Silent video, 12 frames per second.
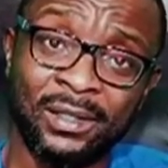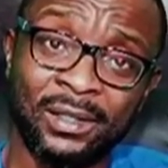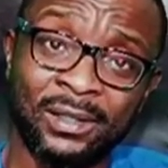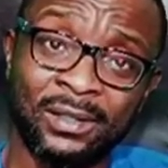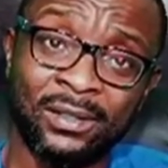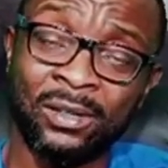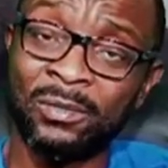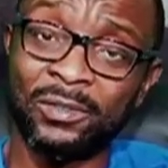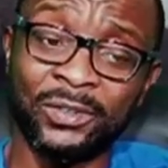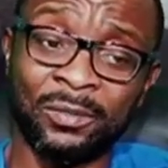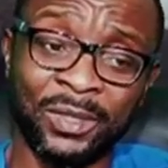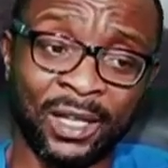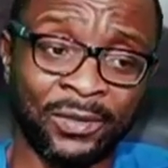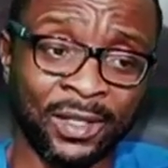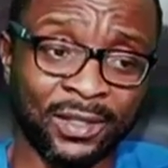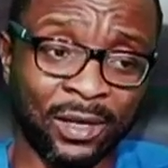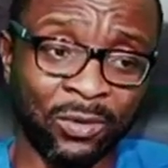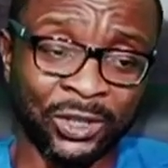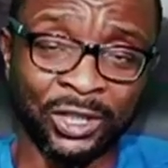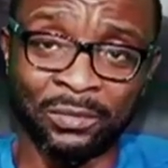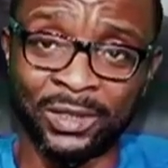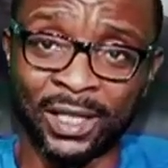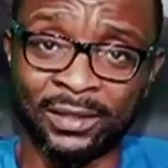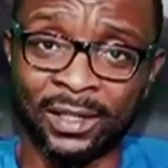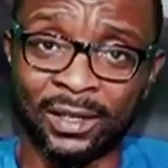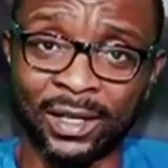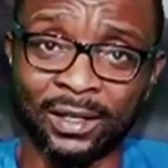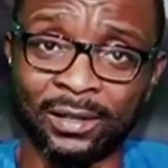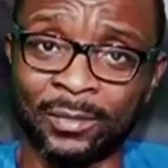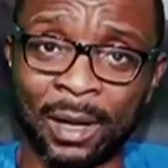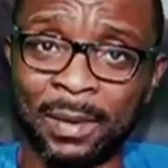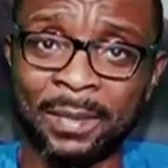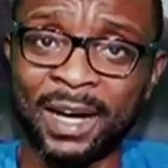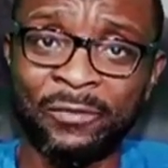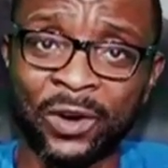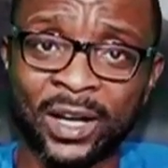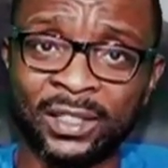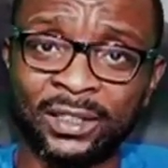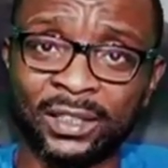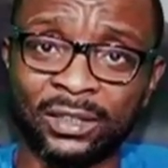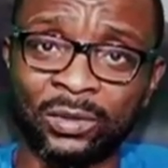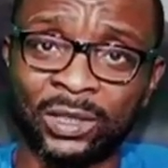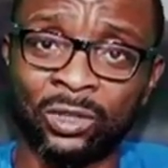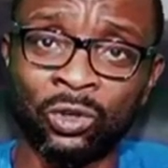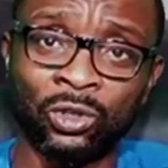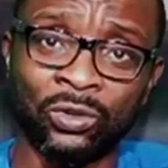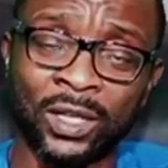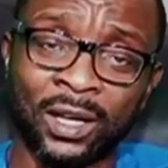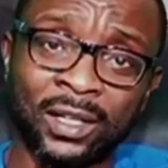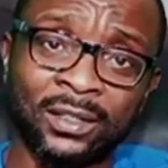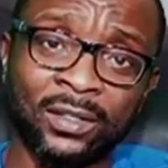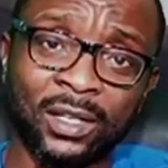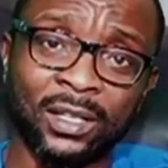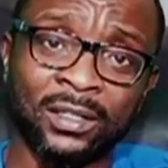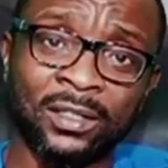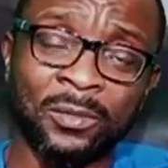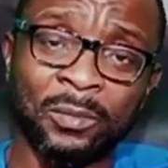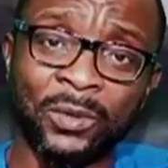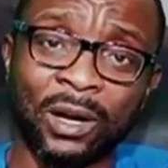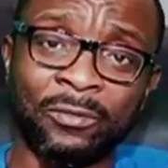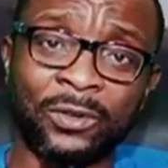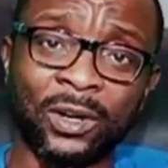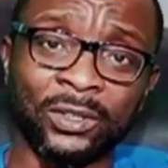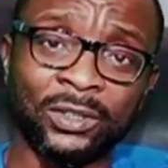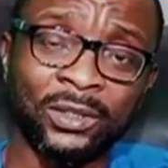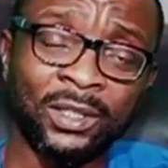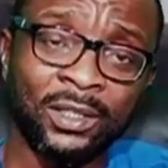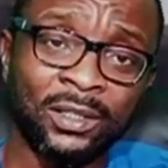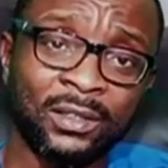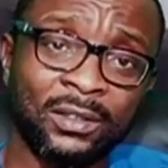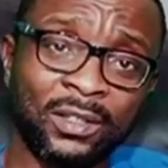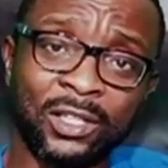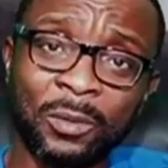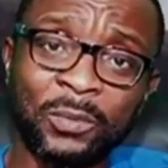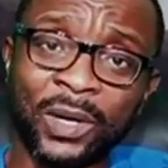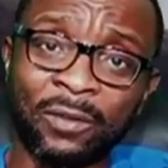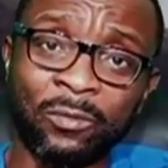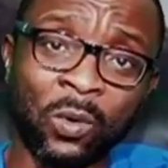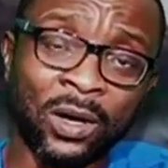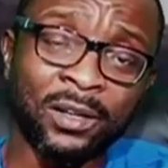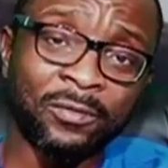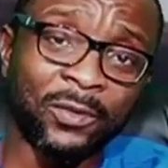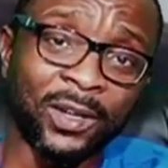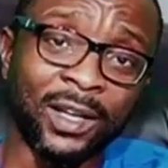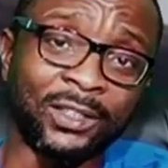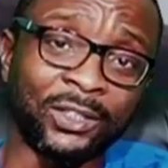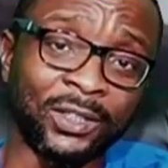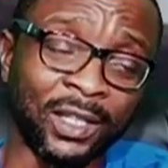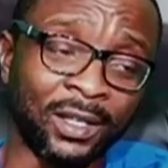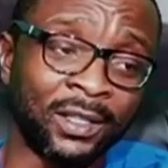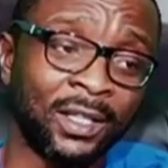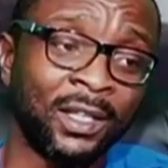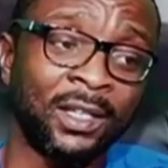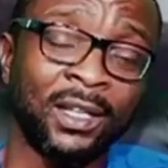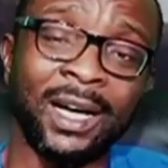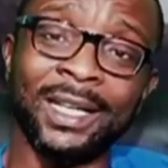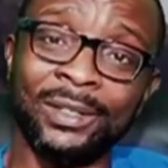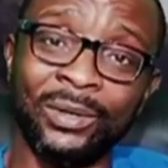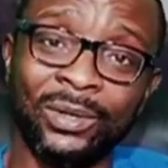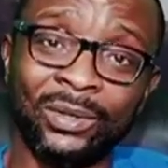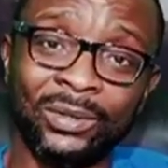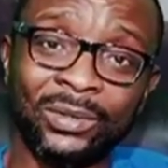Some of the Biafrans are watching me right now like, forget it. We told you that these people are fraud. These people are working for Nigeria. I know.